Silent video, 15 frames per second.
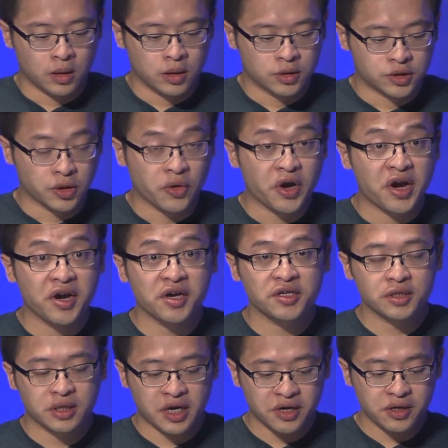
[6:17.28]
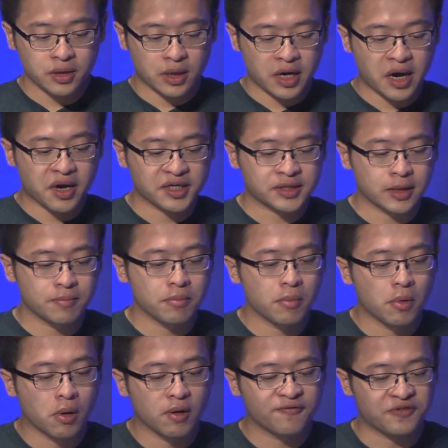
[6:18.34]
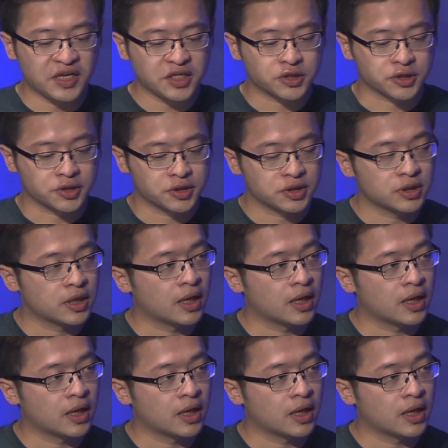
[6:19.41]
So here are some more features